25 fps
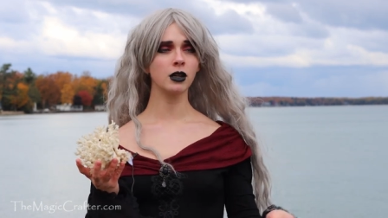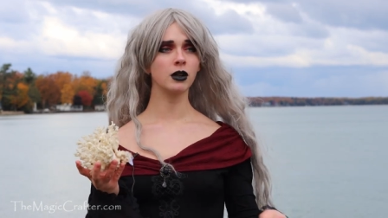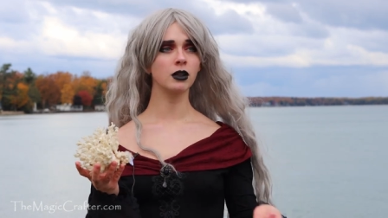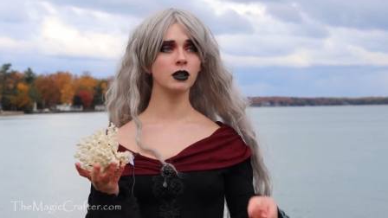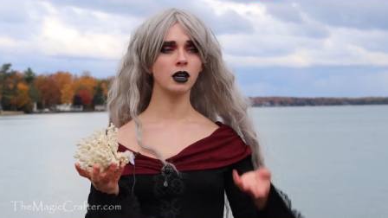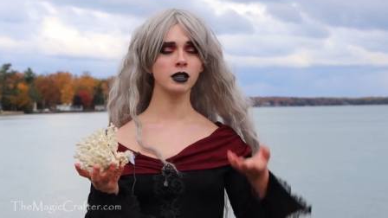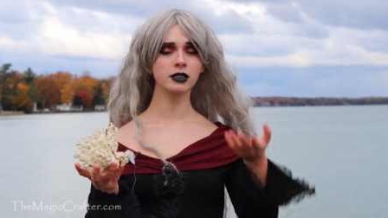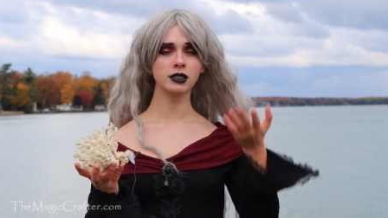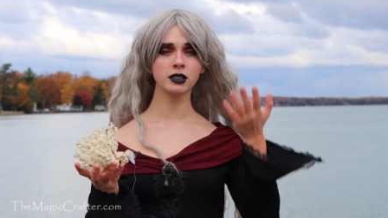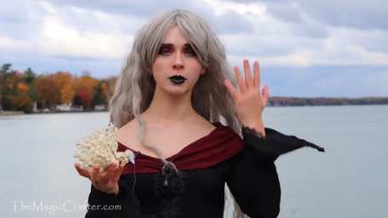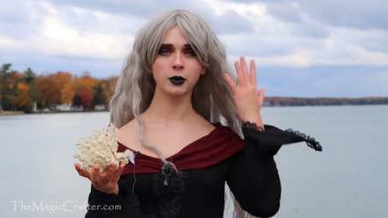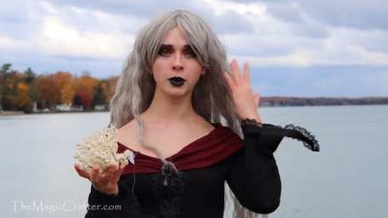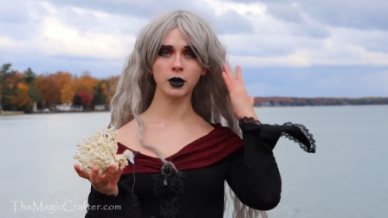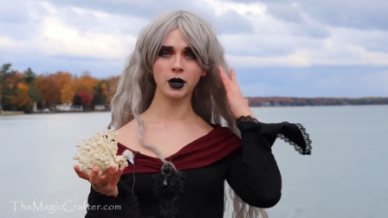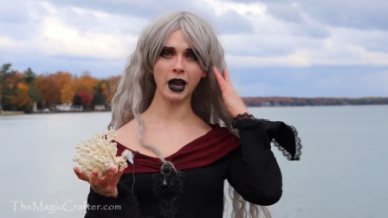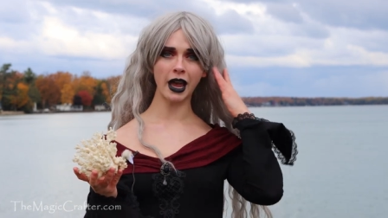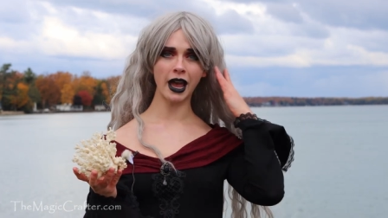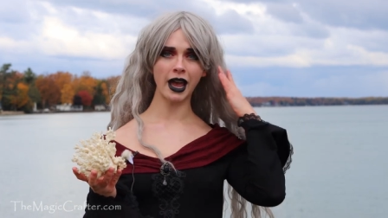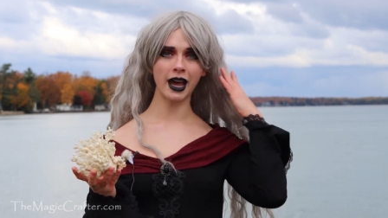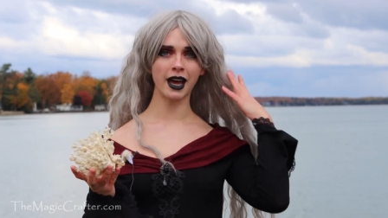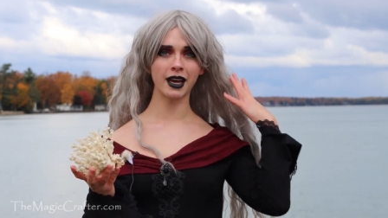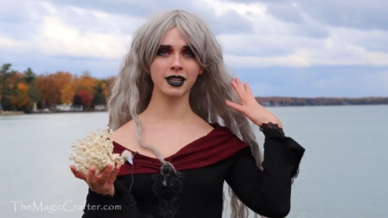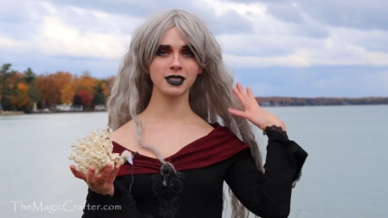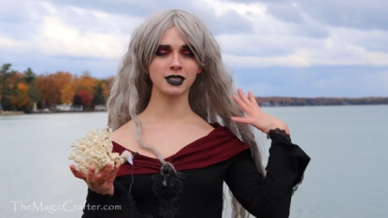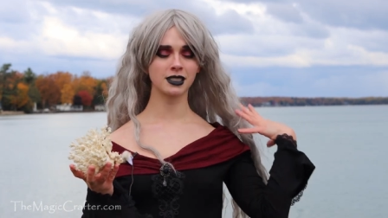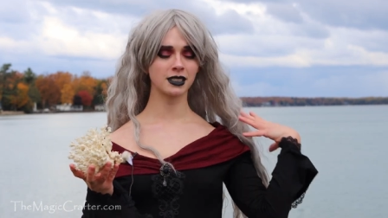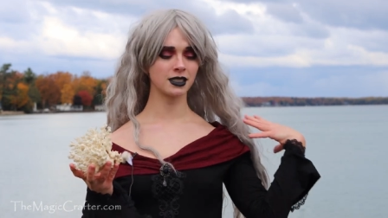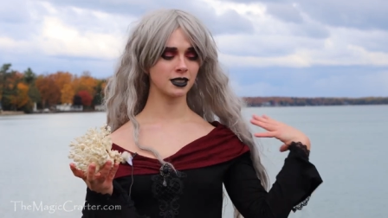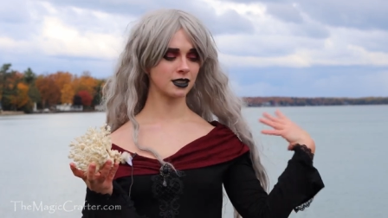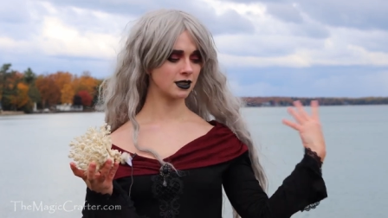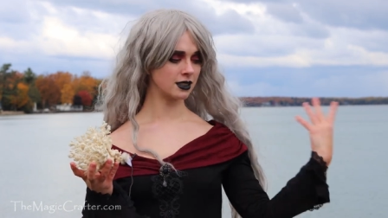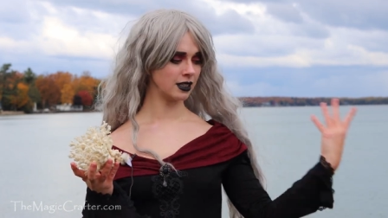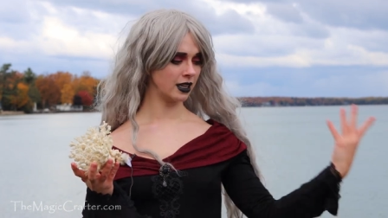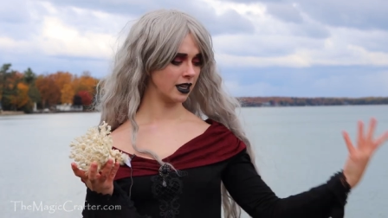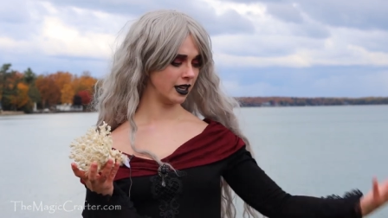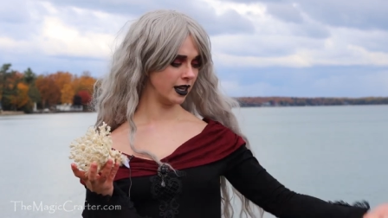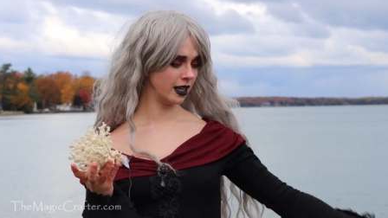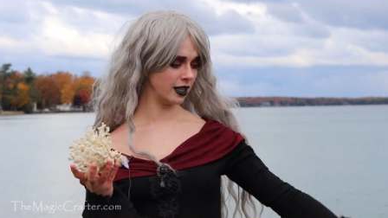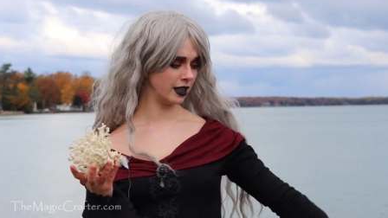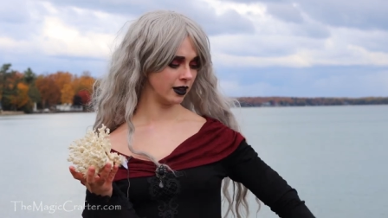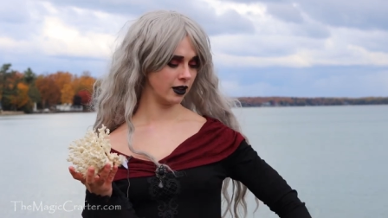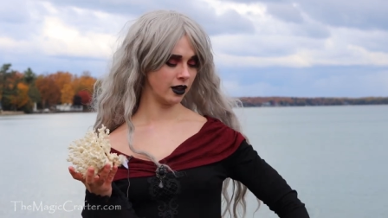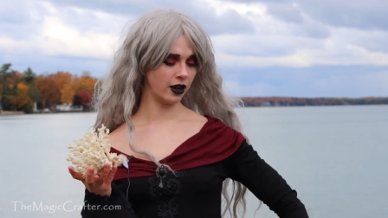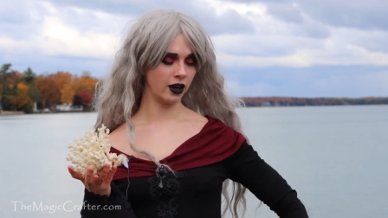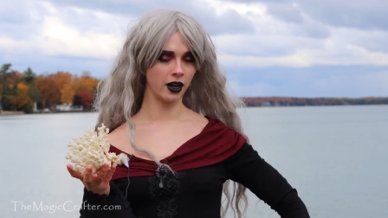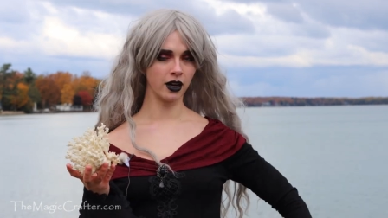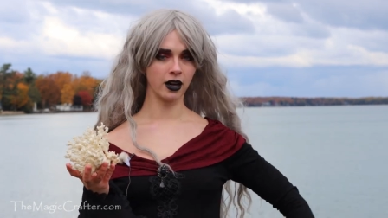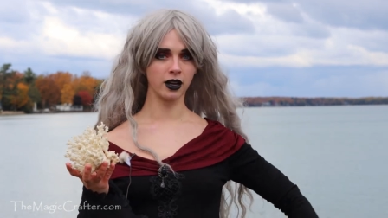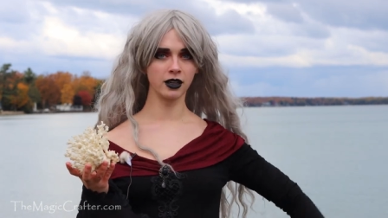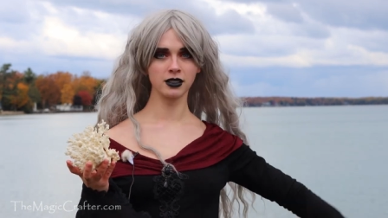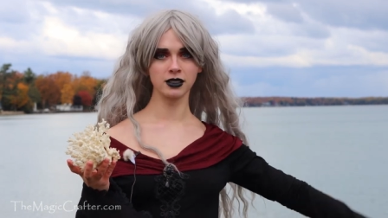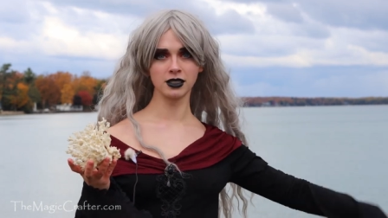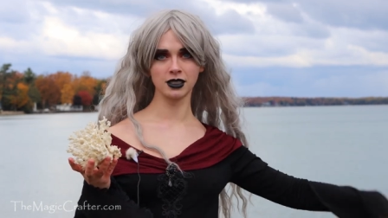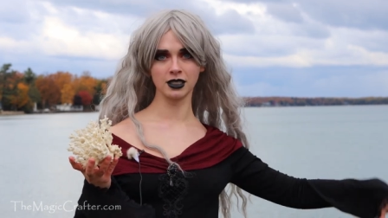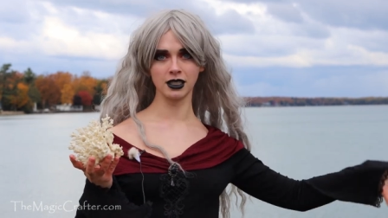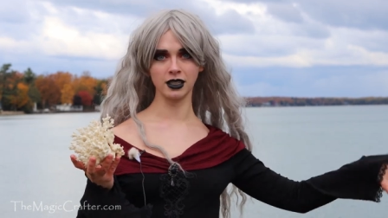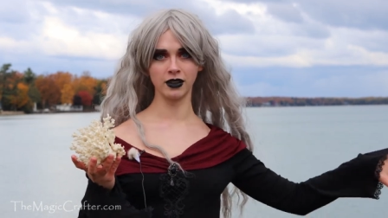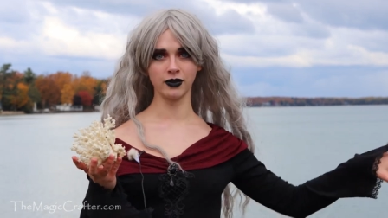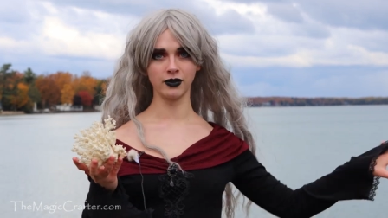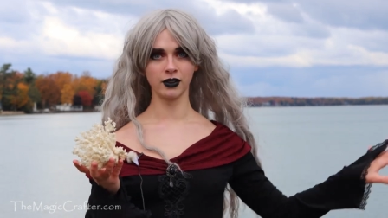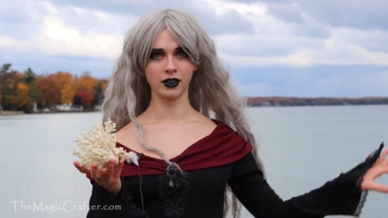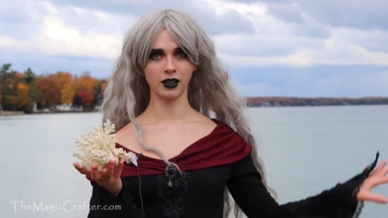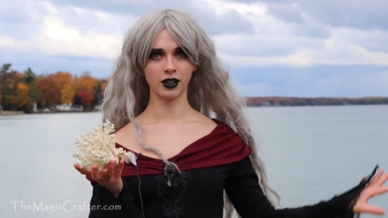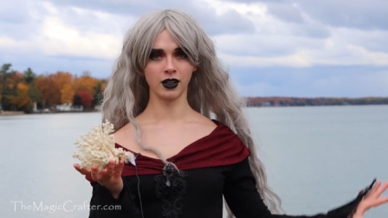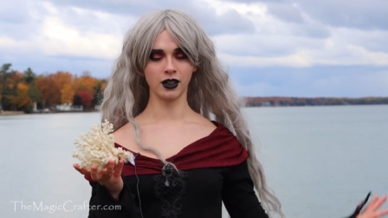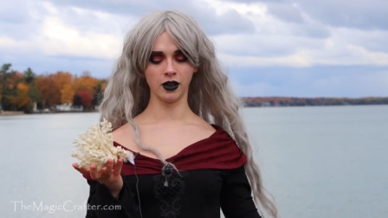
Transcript: you can also wear hats and long sleeve